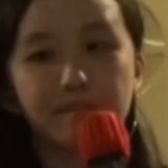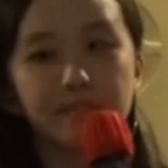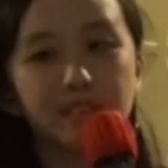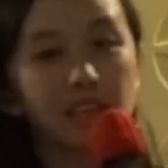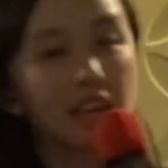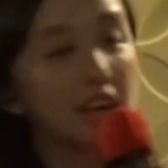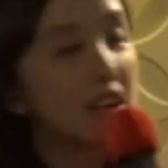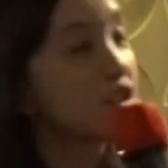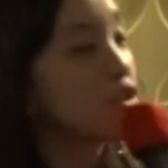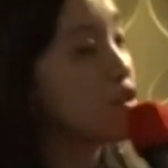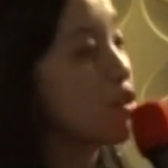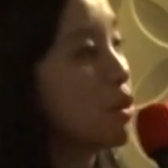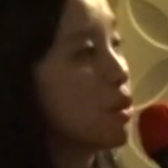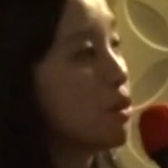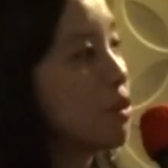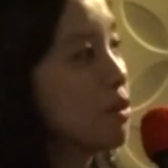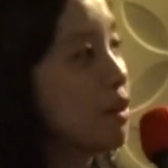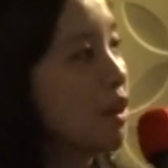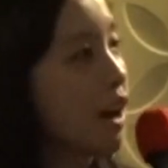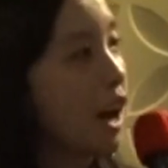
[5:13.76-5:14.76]
Yeah,
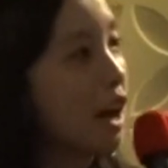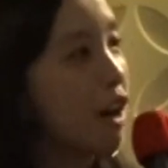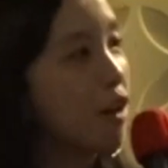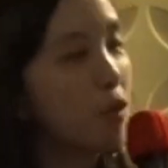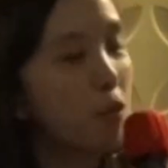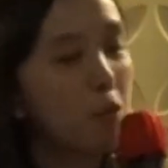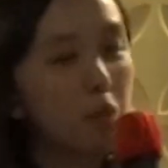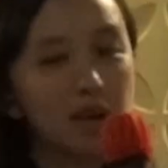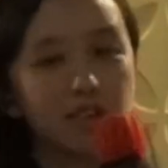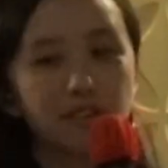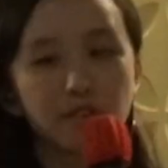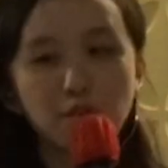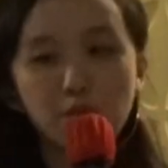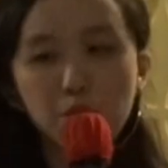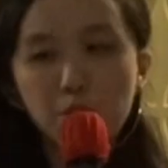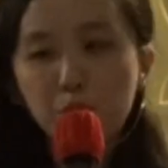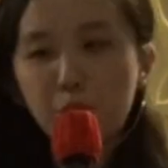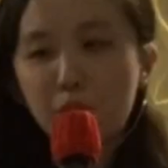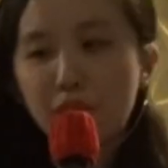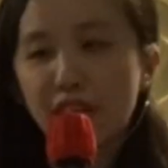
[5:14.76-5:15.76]
so once
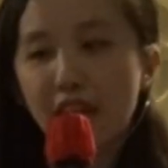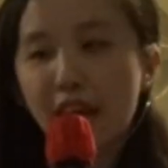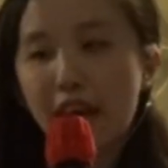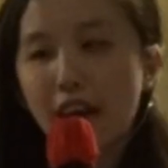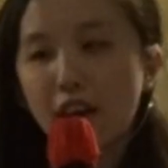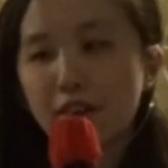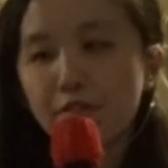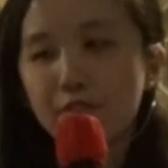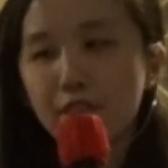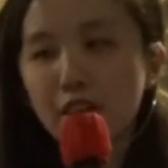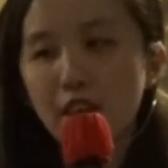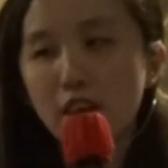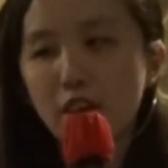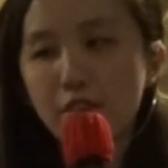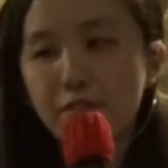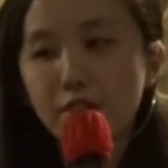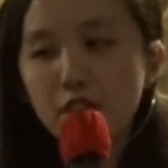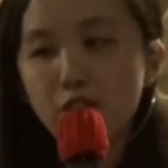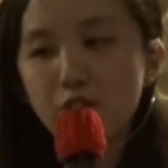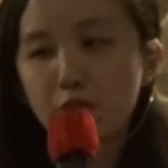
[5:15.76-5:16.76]
we have
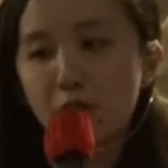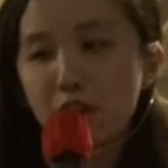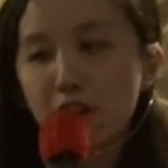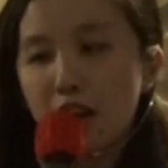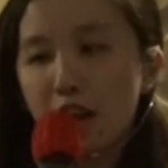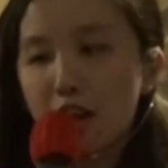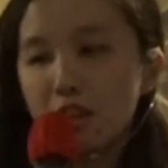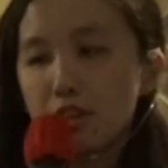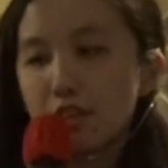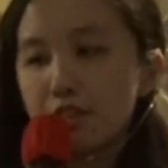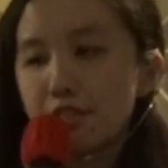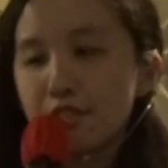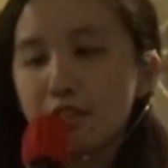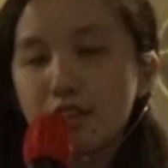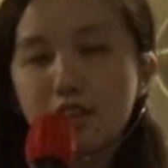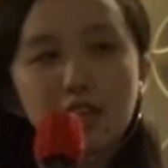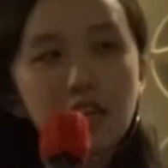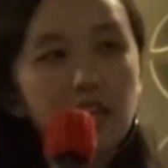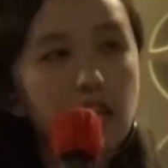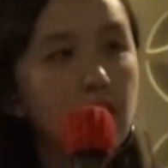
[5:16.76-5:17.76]
the first 4 colors,
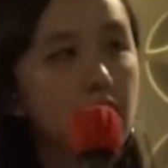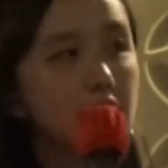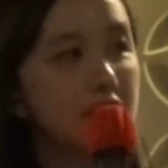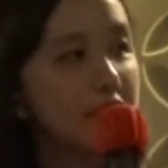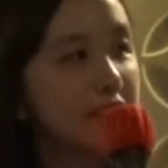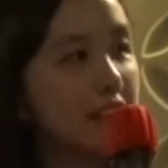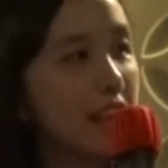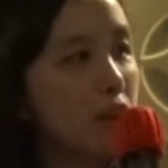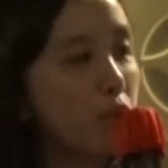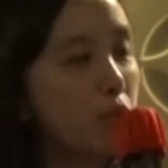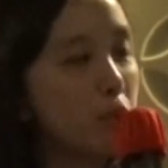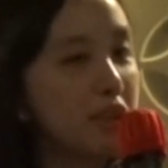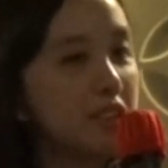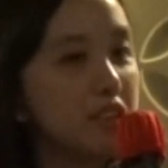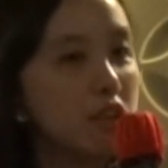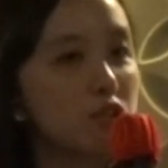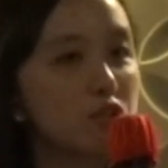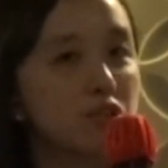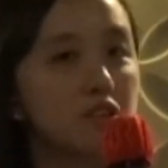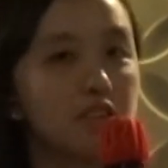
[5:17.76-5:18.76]
then
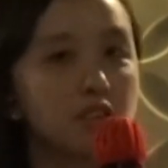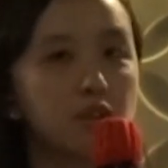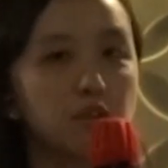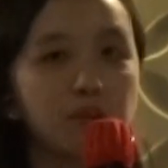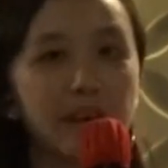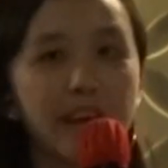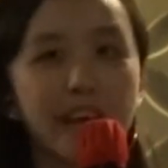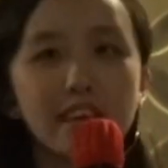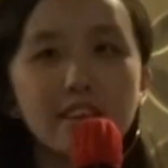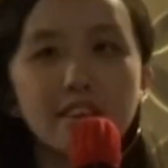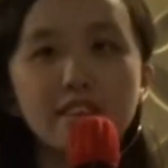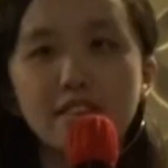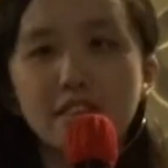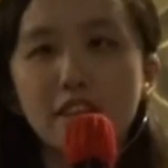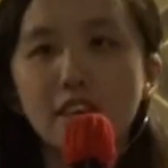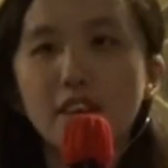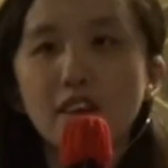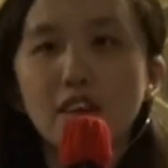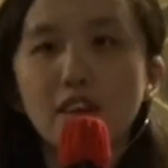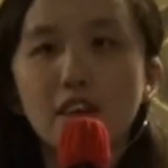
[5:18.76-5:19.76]
we also need to add
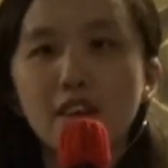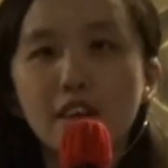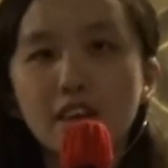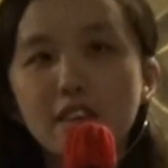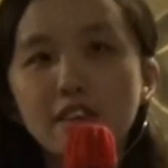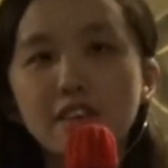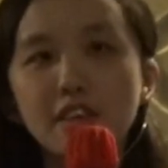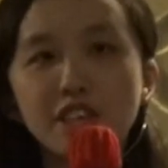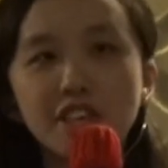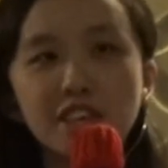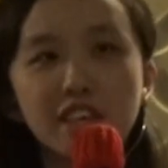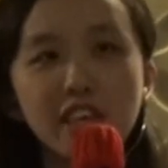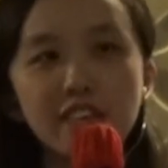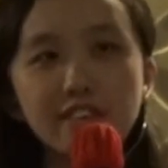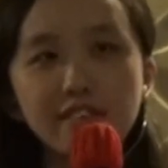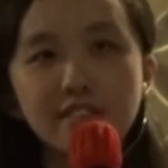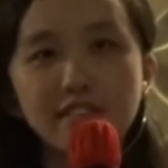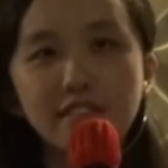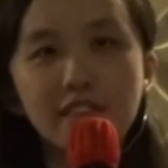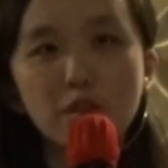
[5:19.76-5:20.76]
the
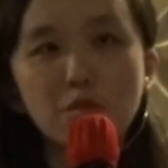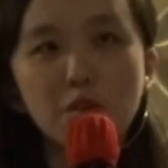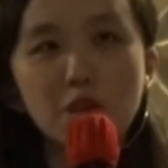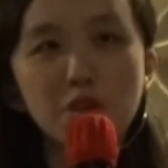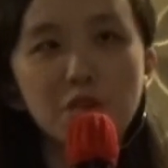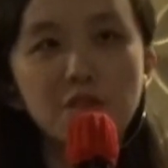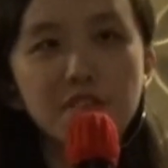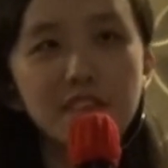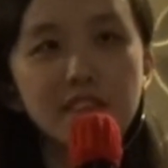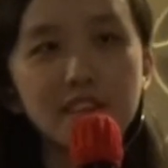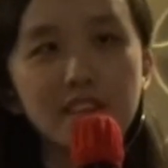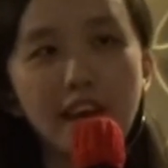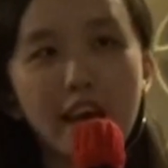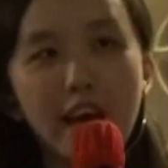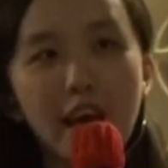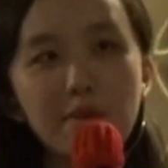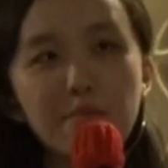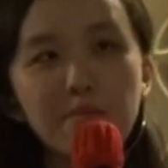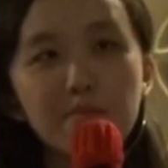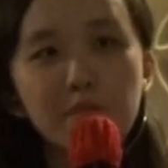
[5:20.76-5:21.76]
shades that we use in the
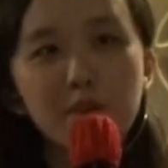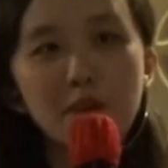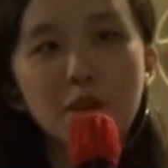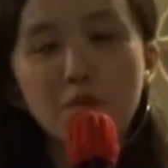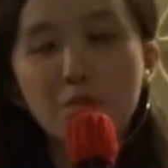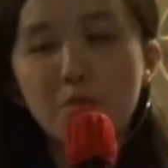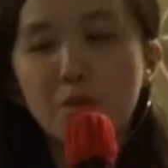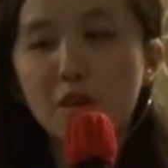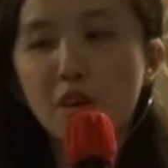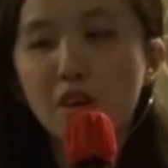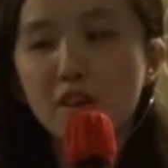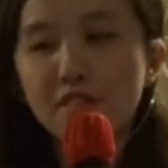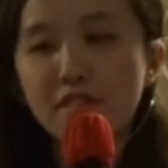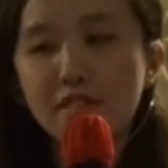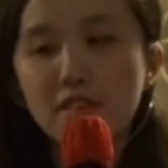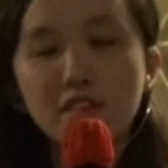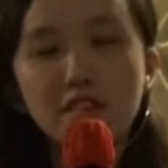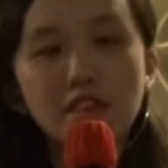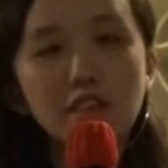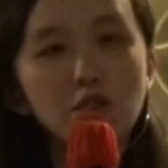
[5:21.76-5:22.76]
app, because
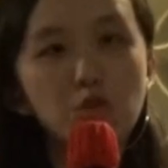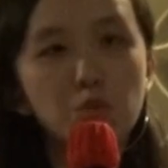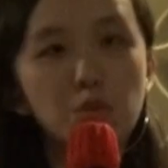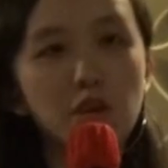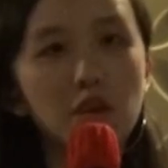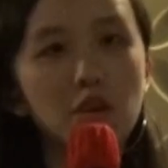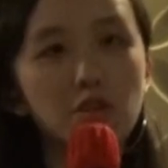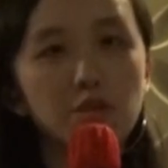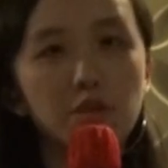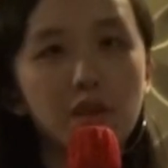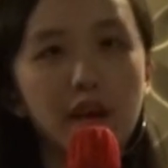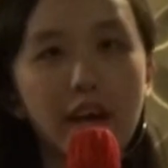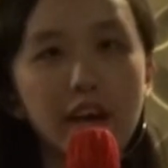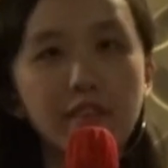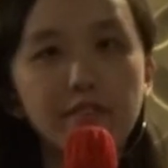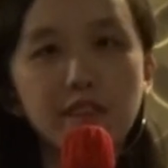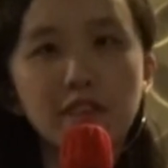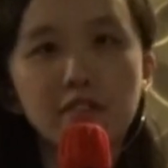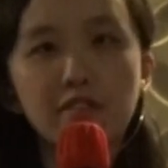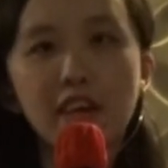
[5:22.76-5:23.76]
these we also
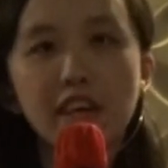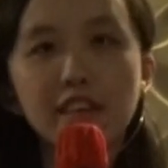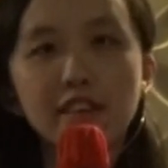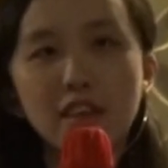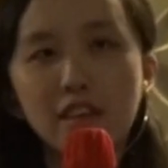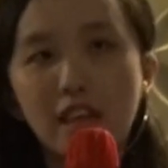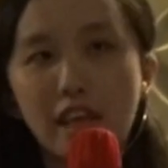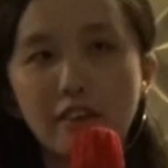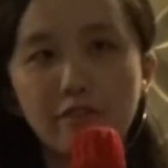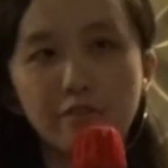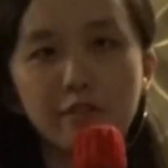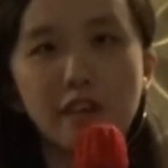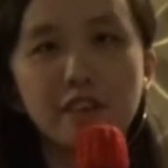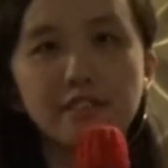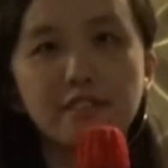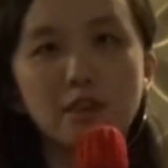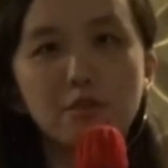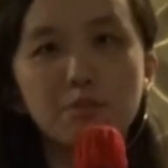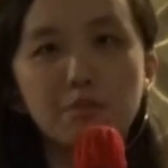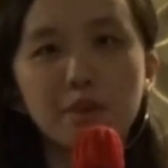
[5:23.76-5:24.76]
have it, right? Like for
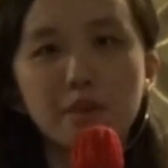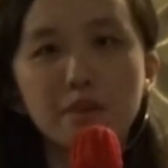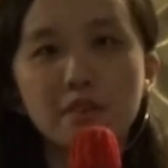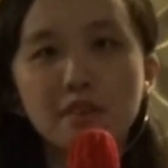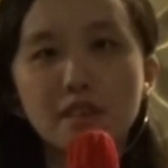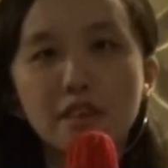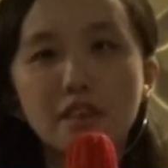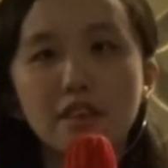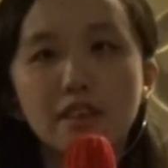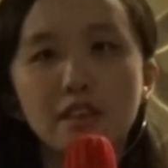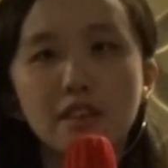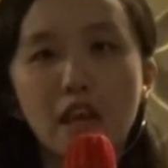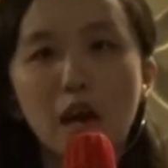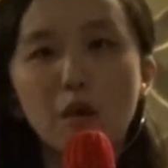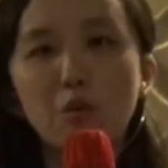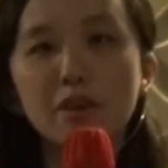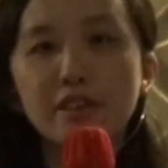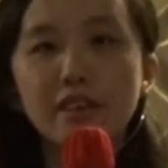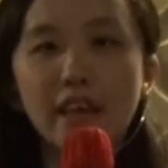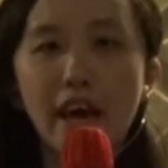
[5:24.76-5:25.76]
example, in
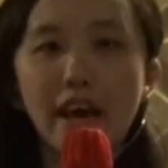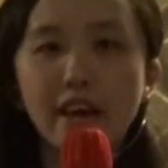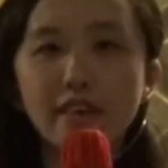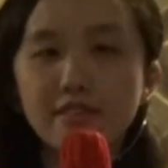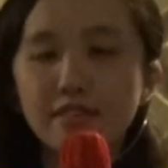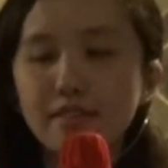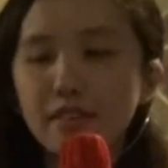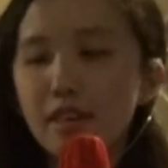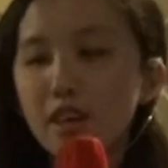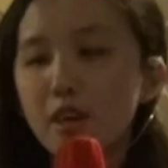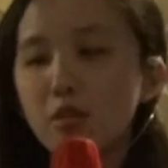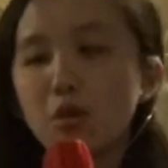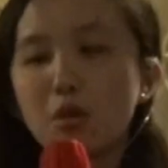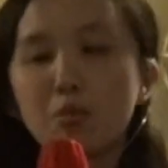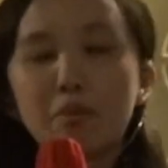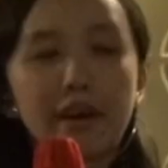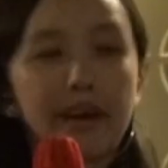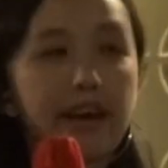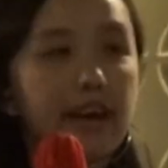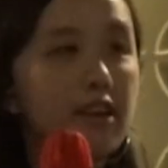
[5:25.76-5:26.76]
our text, we
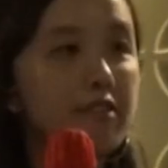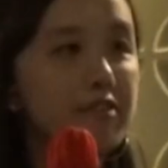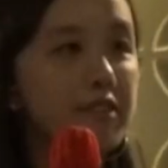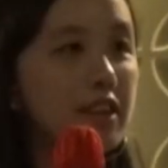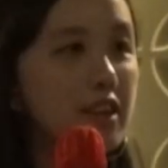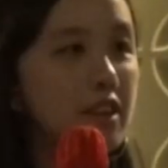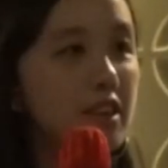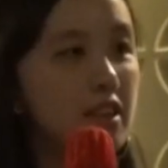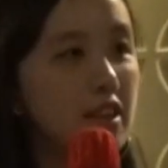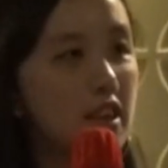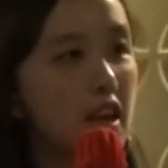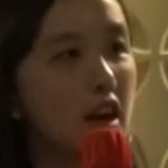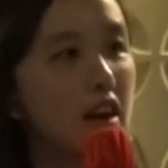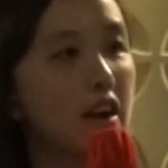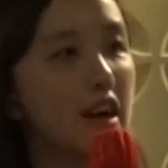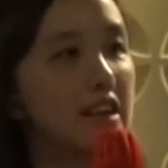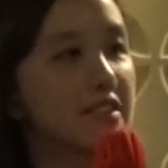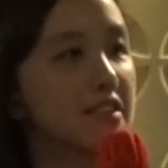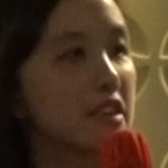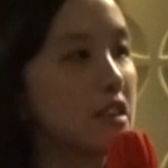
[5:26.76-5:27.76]
might have it
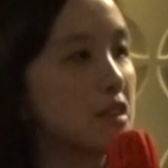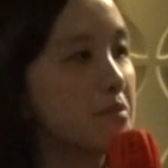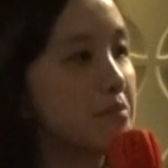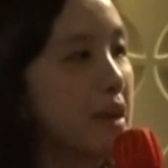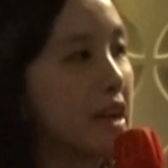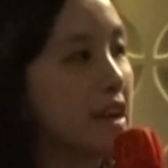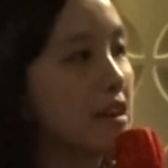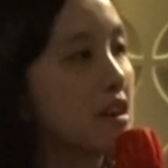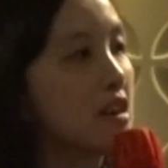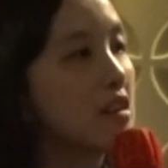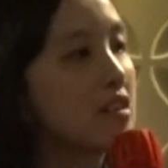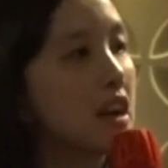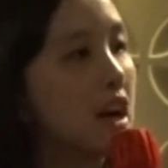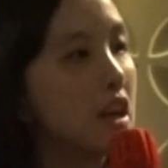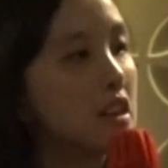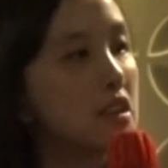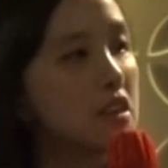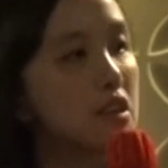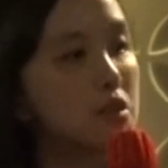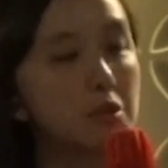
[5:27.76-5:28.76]
as a background
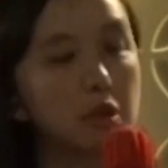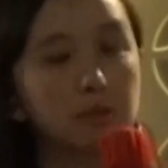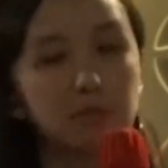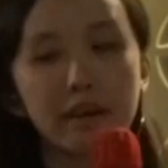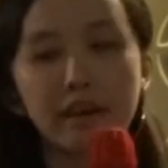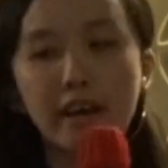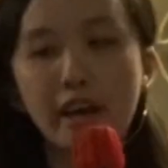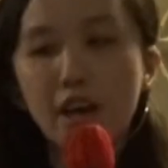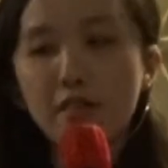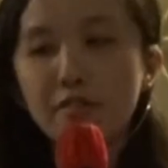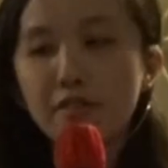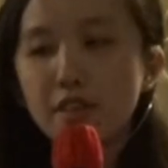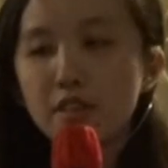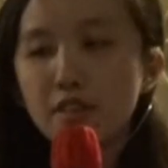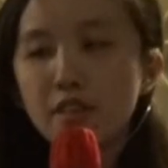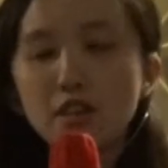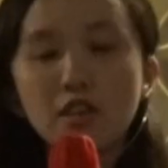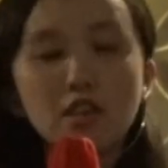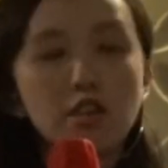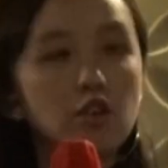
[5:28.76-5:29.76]
color, we might have it.